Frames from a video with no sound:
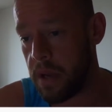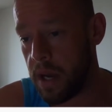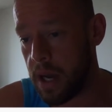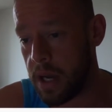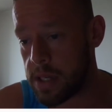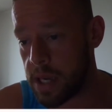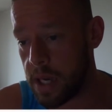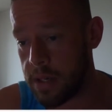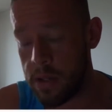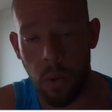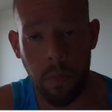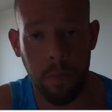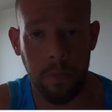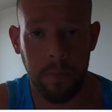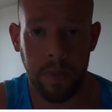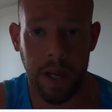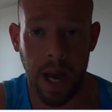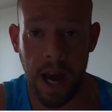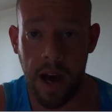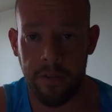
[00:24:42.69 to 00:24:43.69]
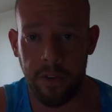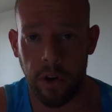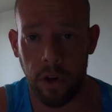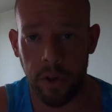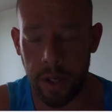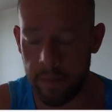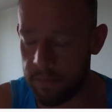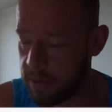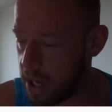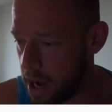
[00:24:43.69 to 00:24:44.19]
I said nope, can't
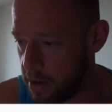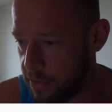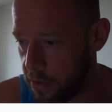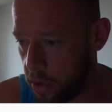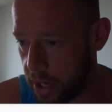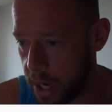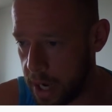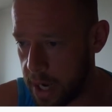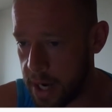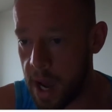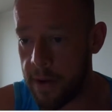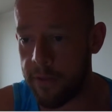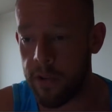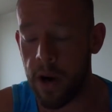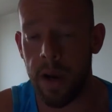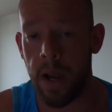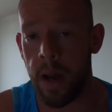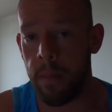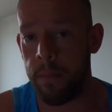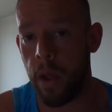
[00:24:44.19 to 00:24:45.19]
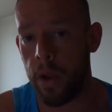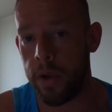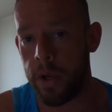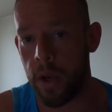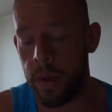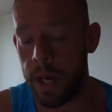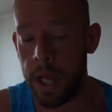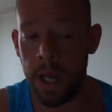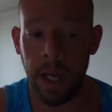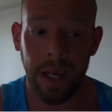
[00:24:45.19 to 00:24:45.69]
afford it. Can't afford eight and a half grand. I'm not
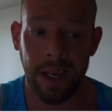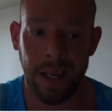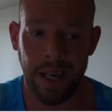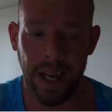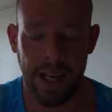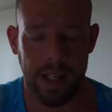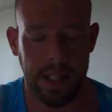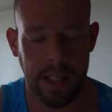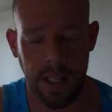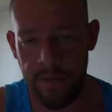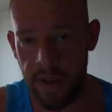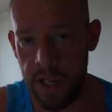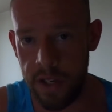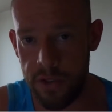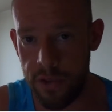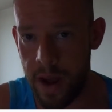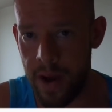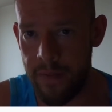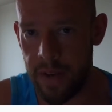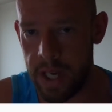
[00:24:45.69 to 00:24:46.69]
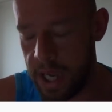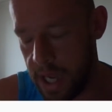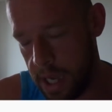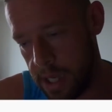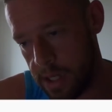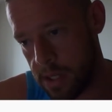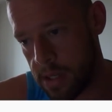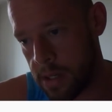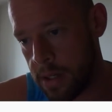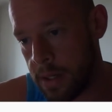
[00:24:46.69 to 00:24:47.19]
doing it. HGV driving it
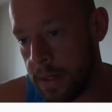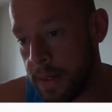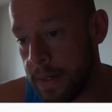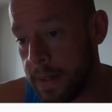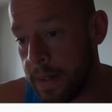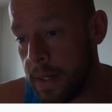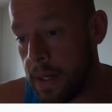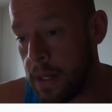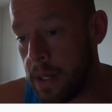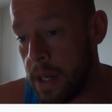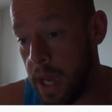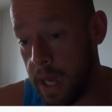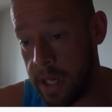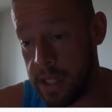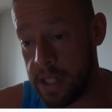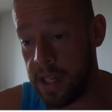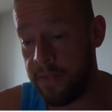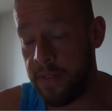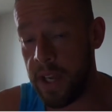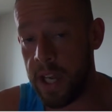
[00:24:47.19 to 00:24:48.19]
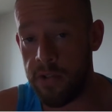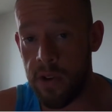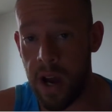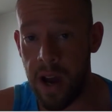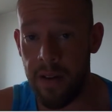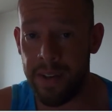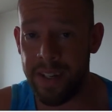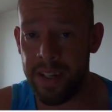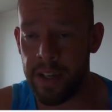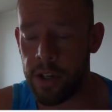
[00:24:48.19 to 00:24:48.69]
is. HGV
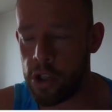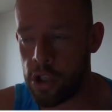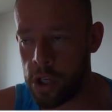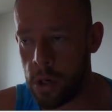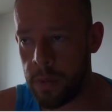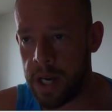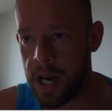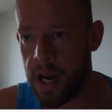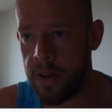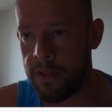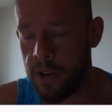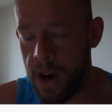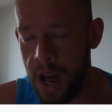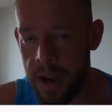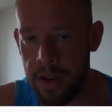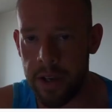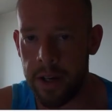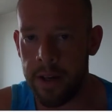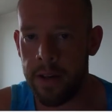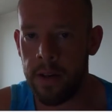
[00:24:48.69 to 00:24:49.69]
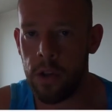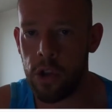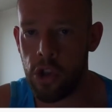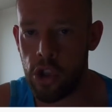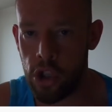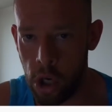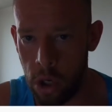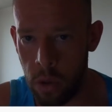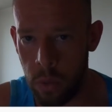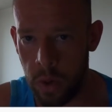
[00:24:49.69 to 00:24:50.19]
driving two and a half grand,
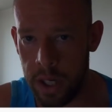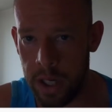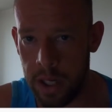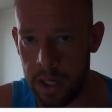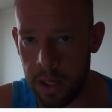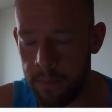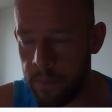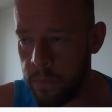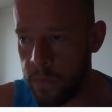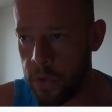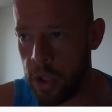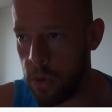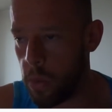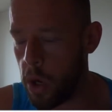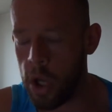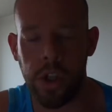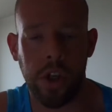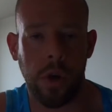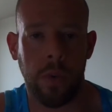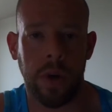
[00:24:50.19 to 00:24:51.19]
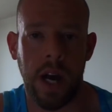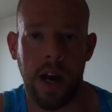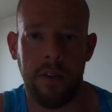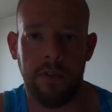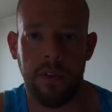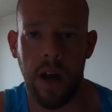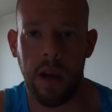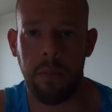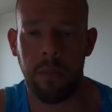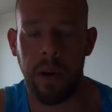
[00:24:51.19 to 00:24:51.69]
two week, you earn two and a half
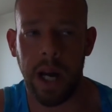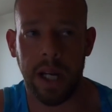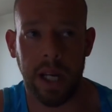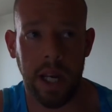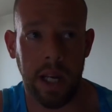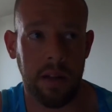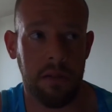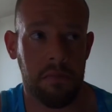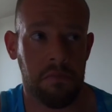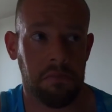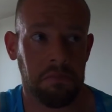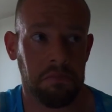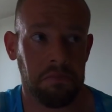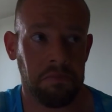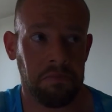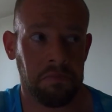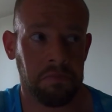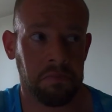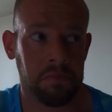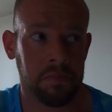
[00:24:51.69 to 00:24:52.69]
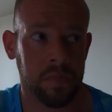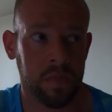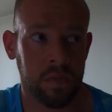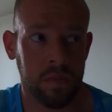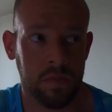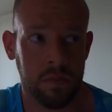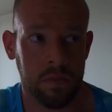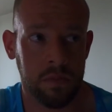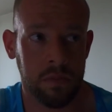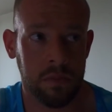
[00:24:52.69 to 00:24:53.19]
grand back in
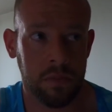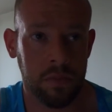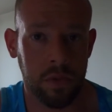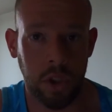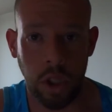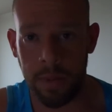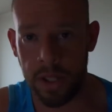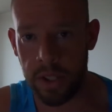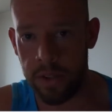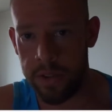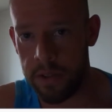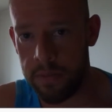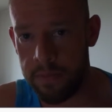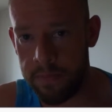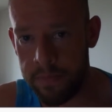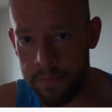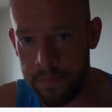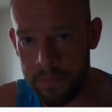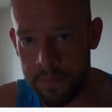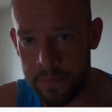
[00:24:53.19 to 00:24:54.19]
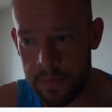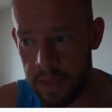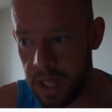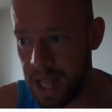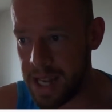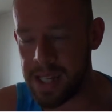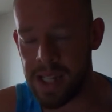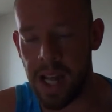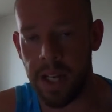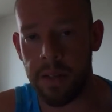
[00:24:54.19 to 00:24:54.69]
two months,
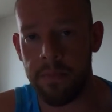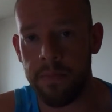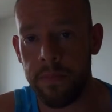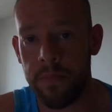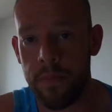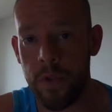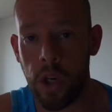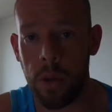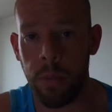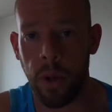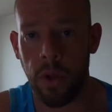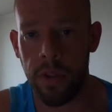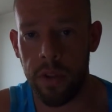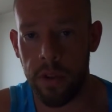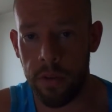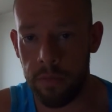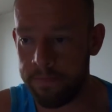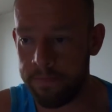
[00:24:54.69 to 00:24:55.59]
less than two months.